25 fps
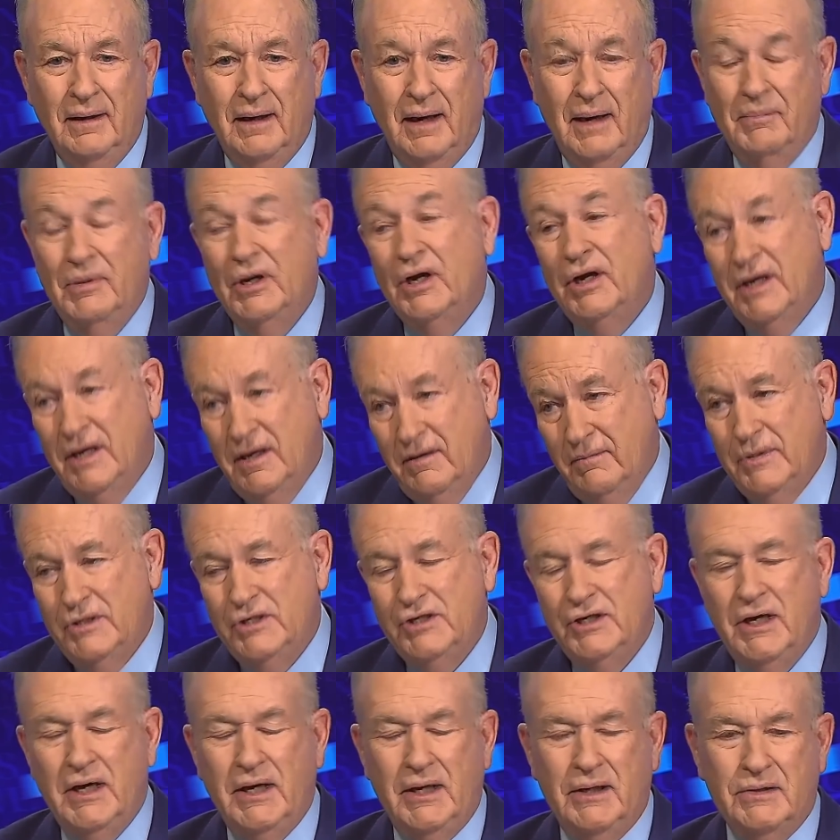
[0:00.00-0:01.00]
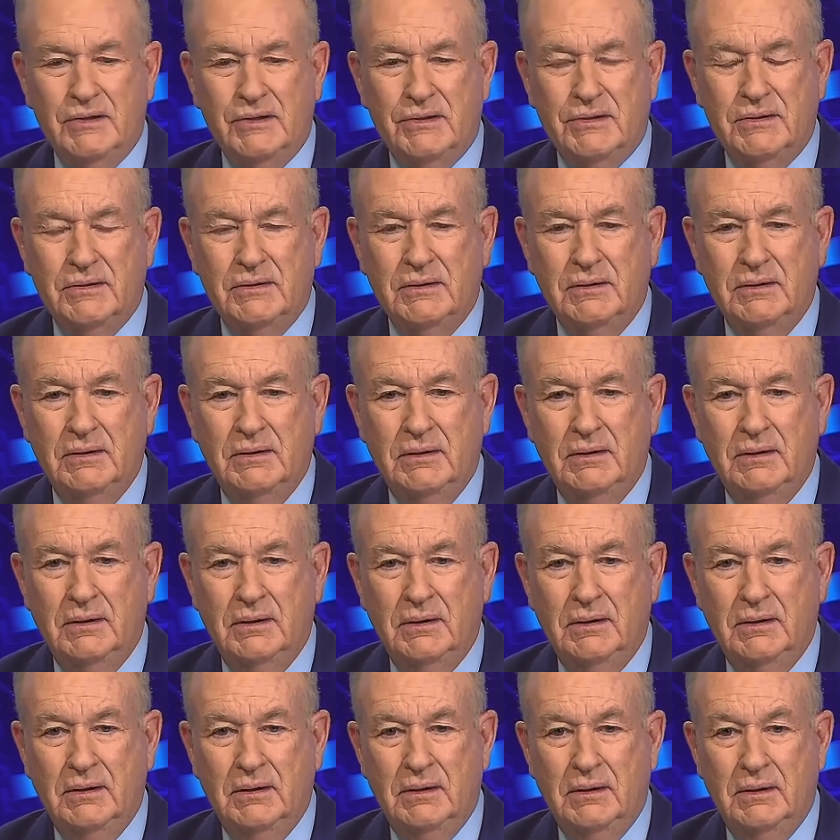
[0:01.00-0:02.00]
I'm going to give him a chance.
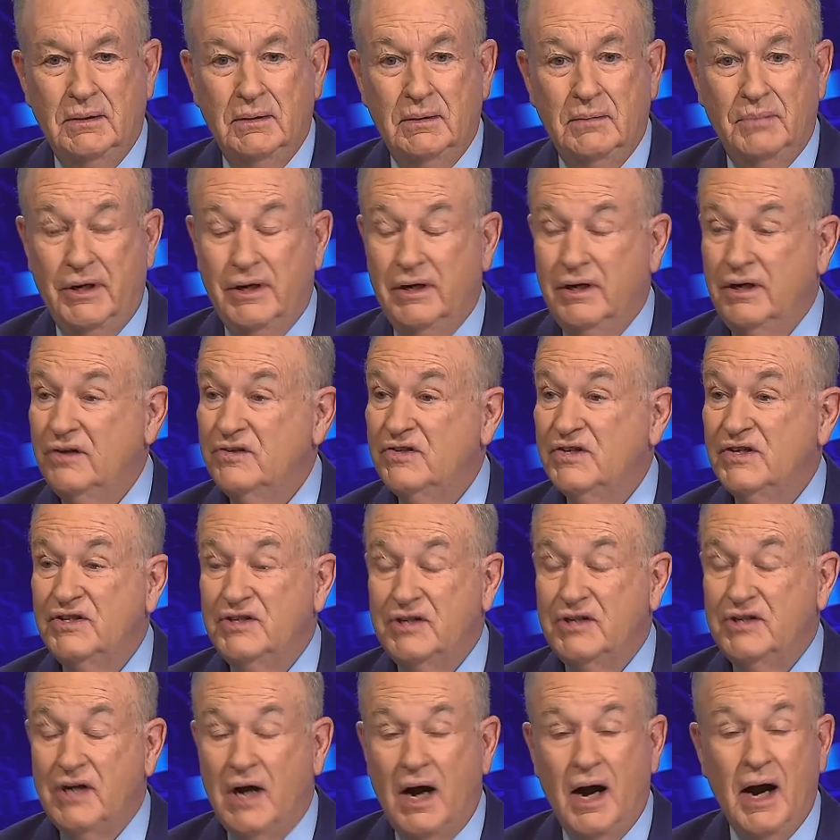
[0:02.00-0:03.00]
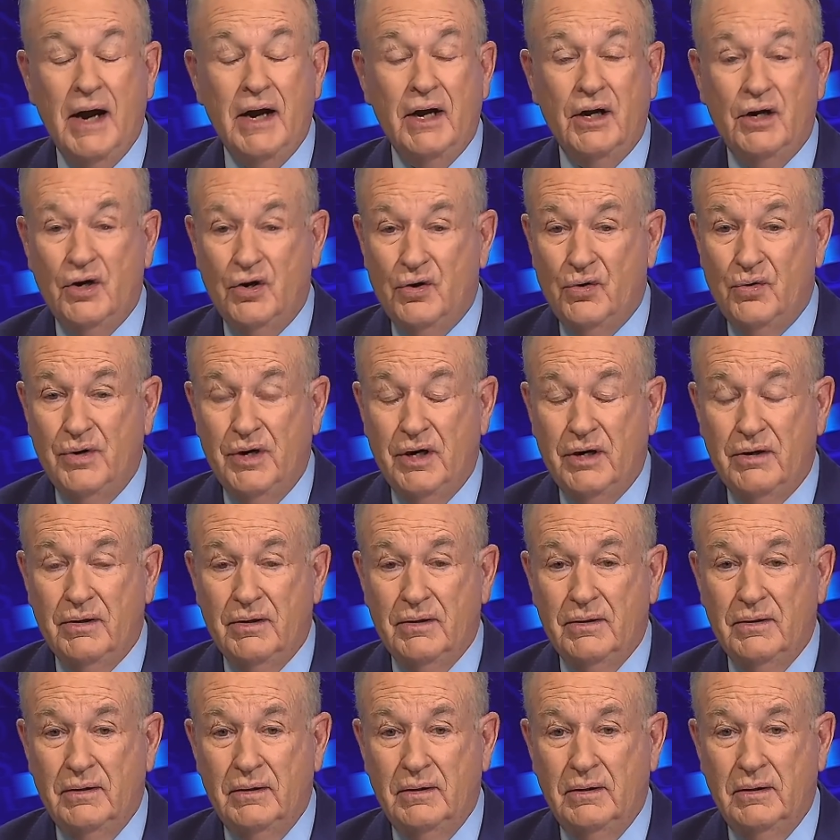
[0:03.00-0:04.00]
But in his entire career,